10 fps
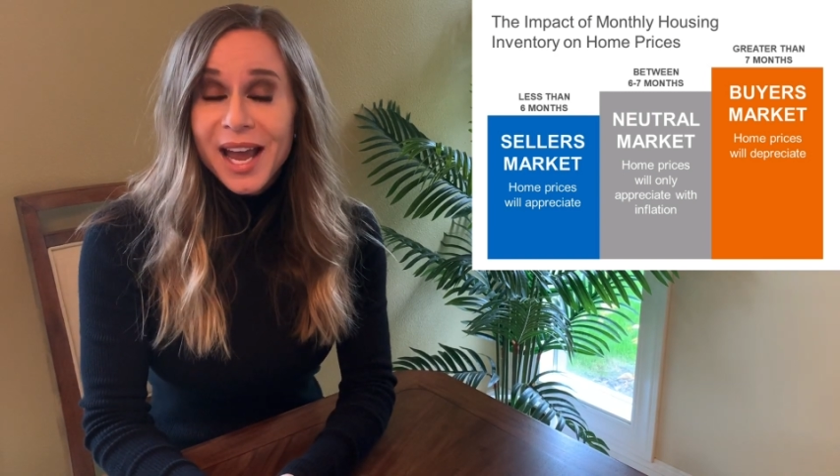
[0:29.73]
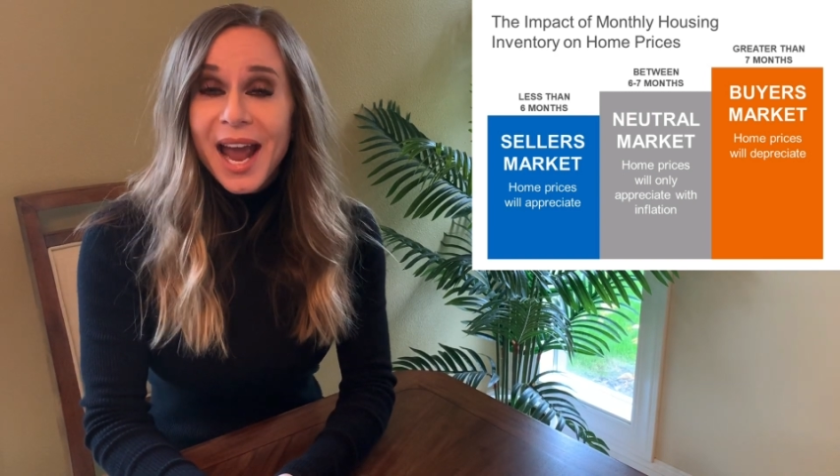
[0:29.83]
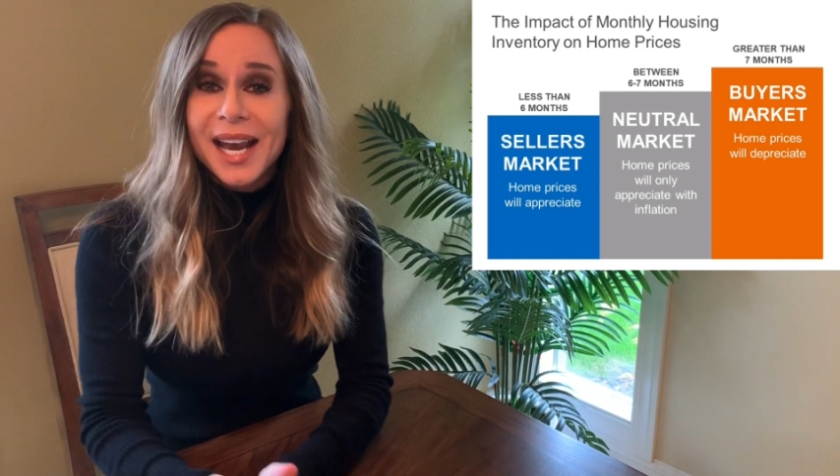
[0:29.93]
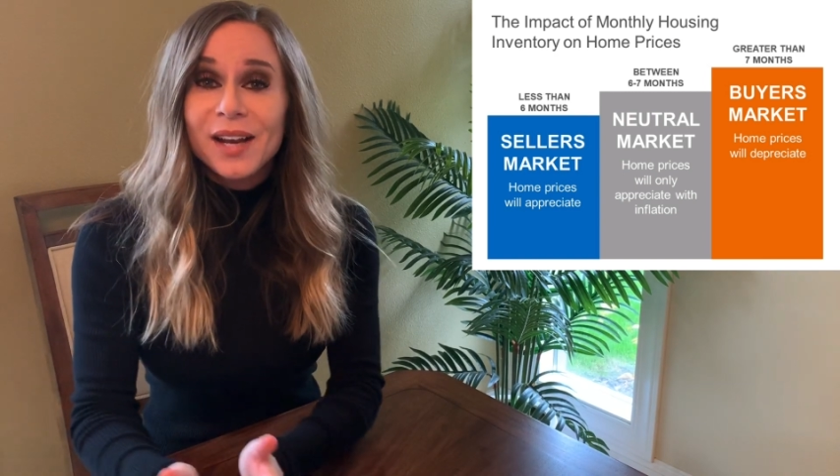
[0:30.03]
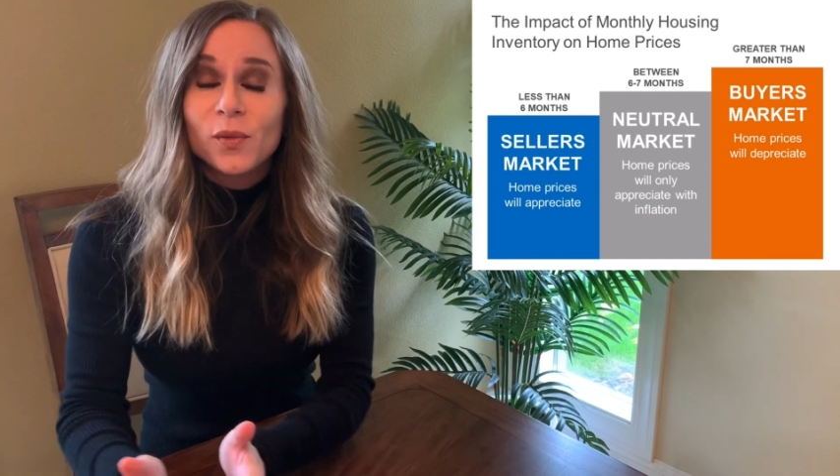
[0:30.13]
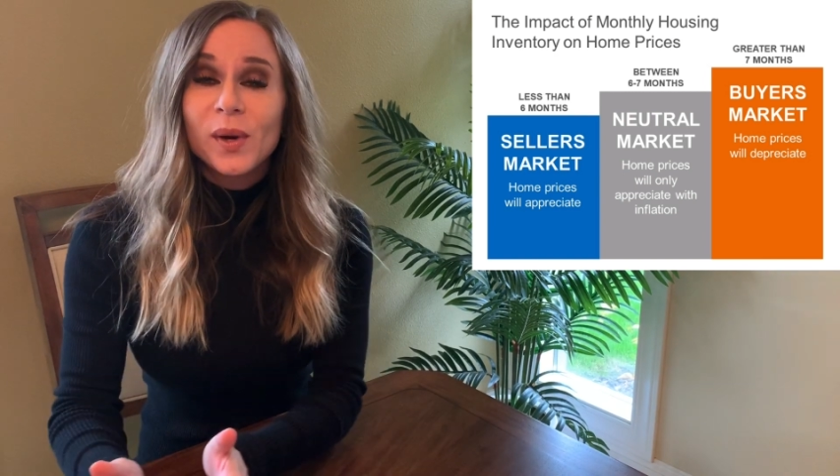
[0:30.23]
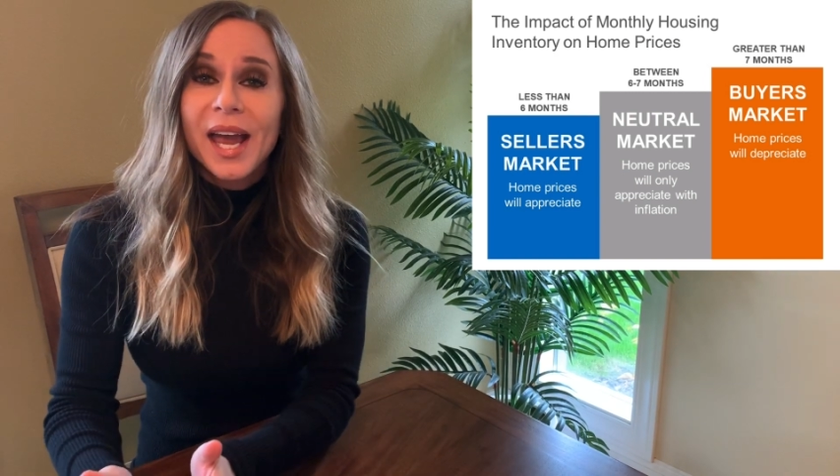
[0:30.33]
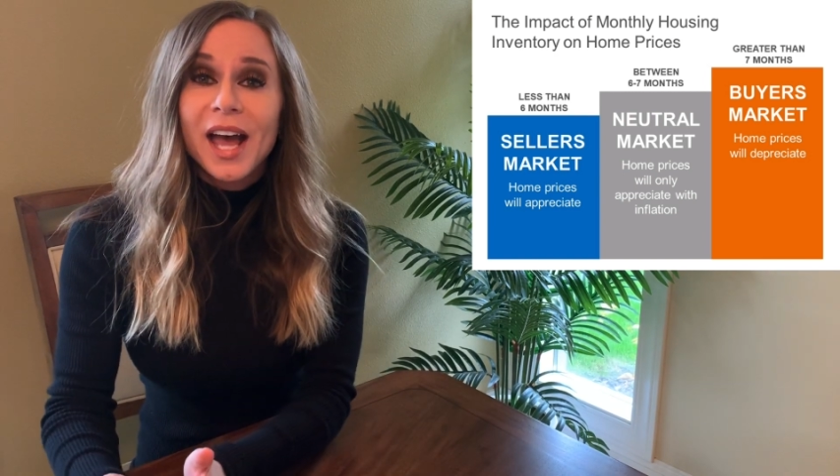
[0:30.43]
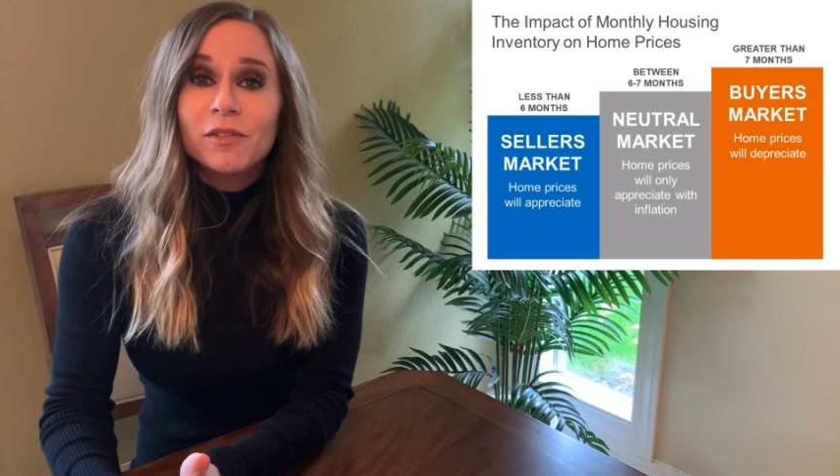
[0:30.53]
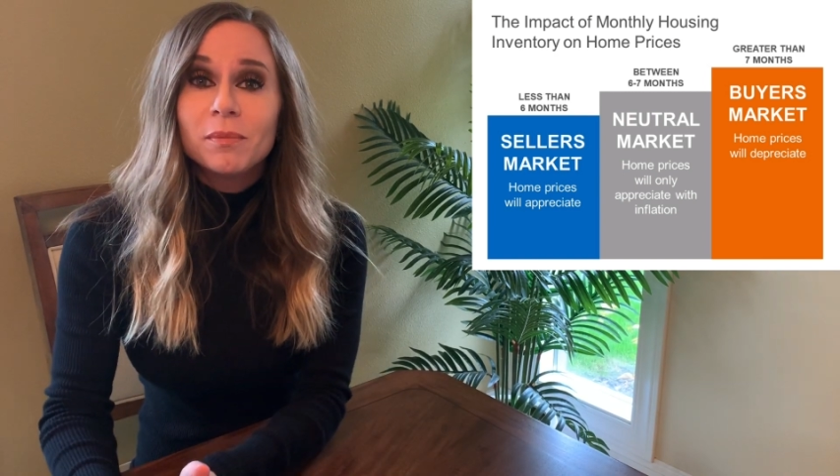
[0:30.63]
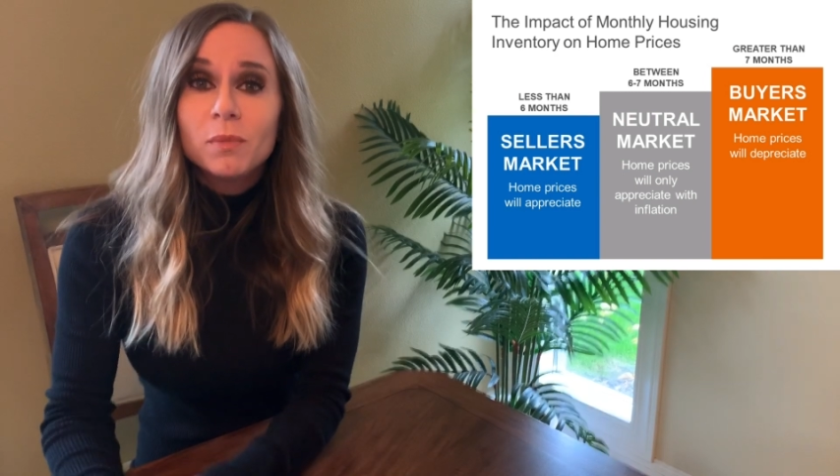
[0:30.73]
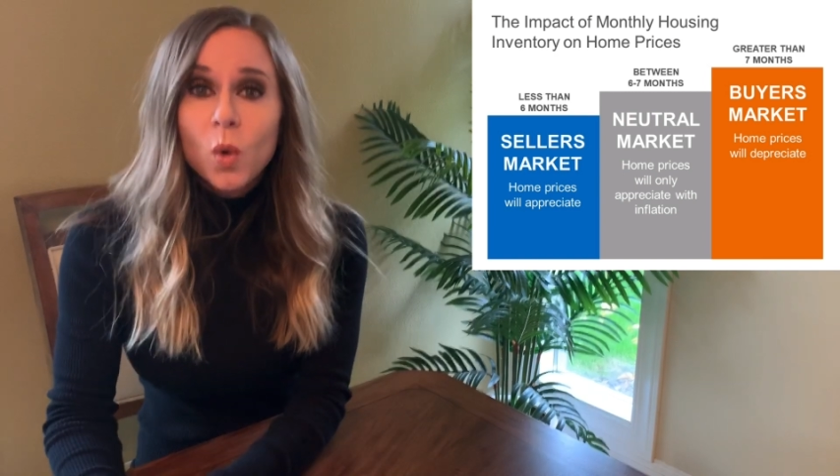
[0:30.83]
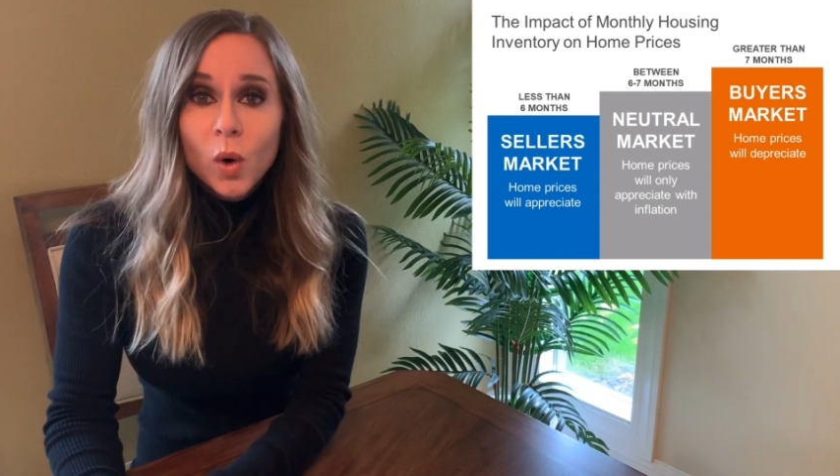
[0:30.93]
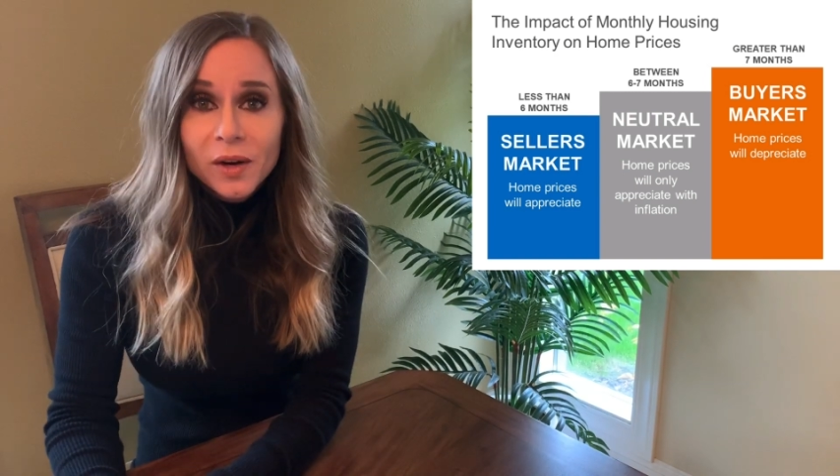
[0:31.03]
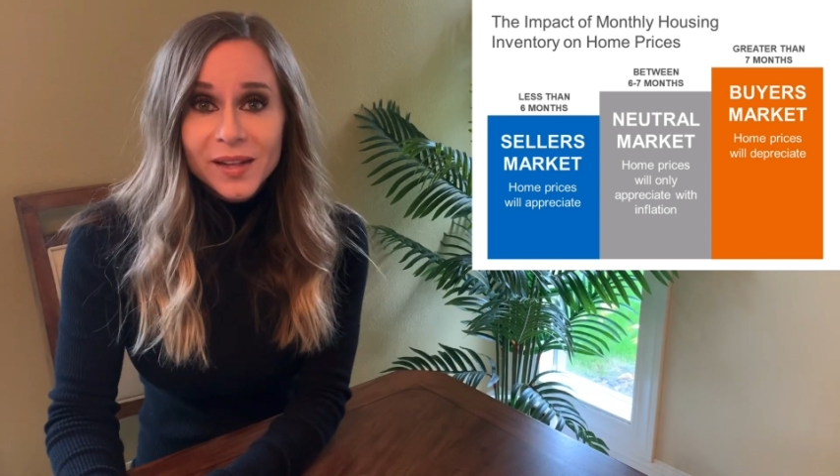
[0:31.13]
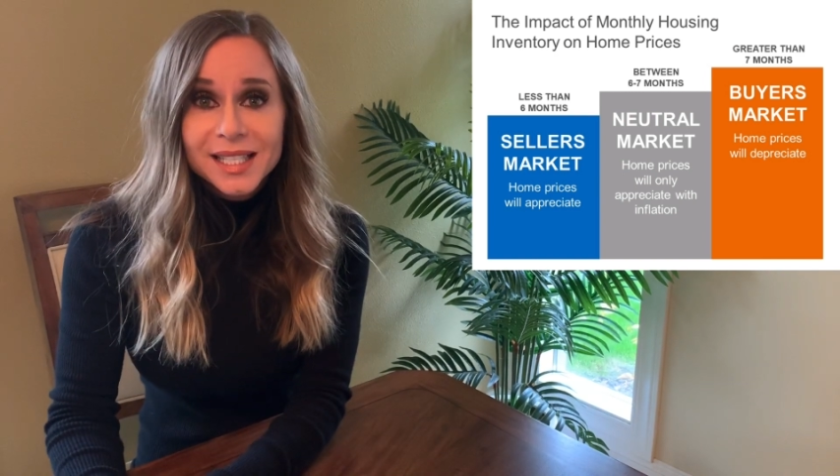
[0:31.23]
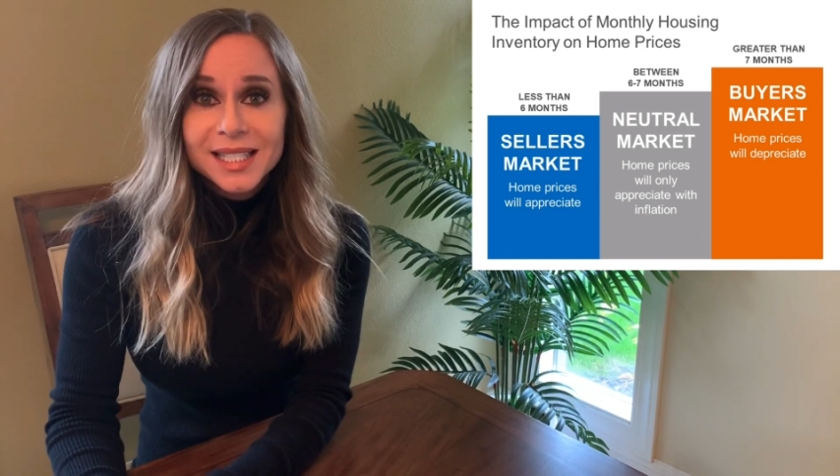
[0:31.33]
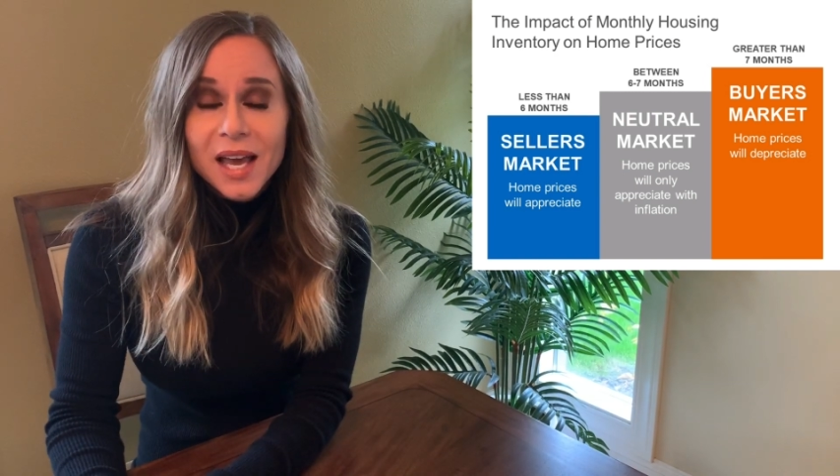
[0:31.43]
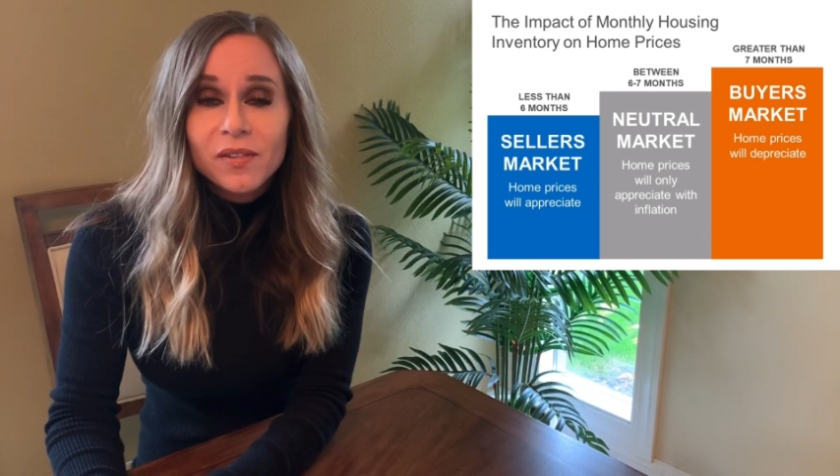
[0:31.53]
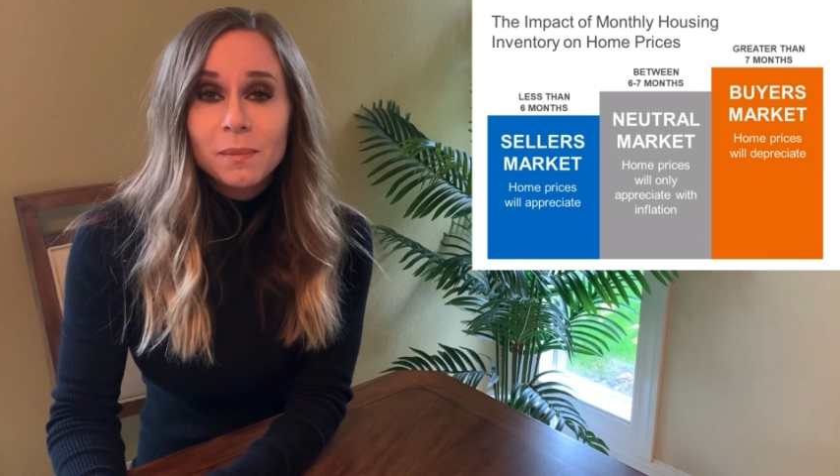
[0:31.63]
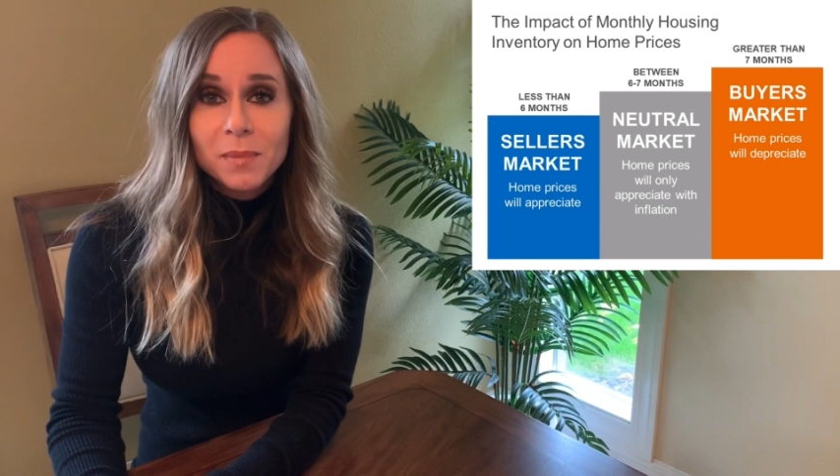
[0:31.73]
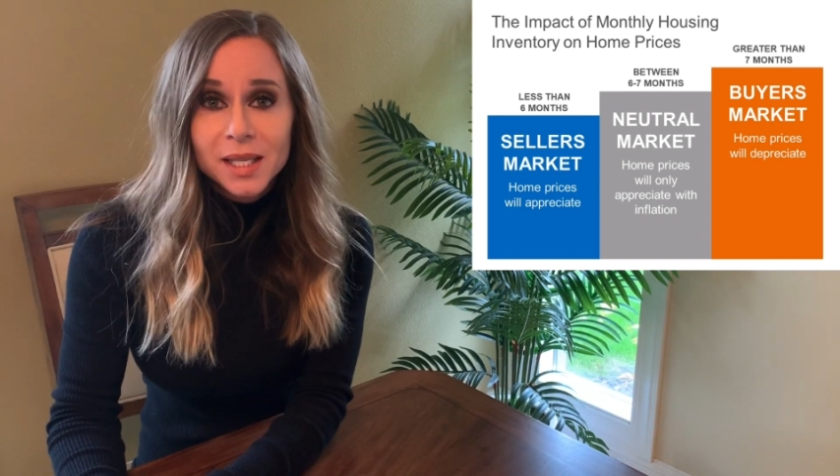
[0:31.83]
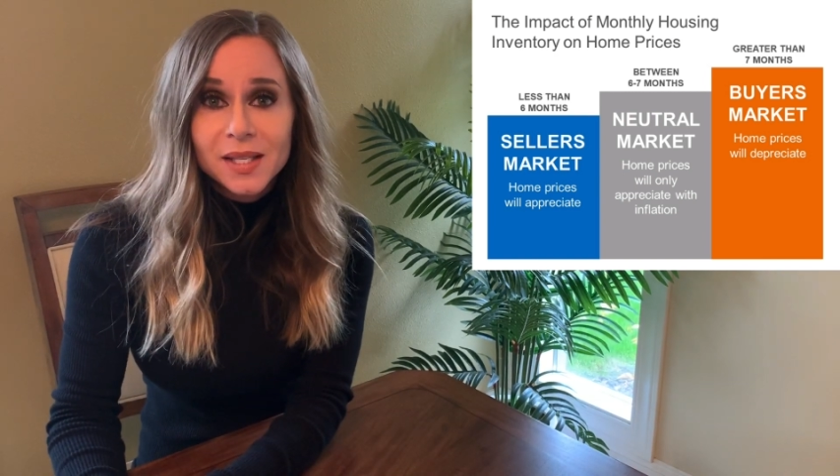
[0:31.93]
And if we have more than seven months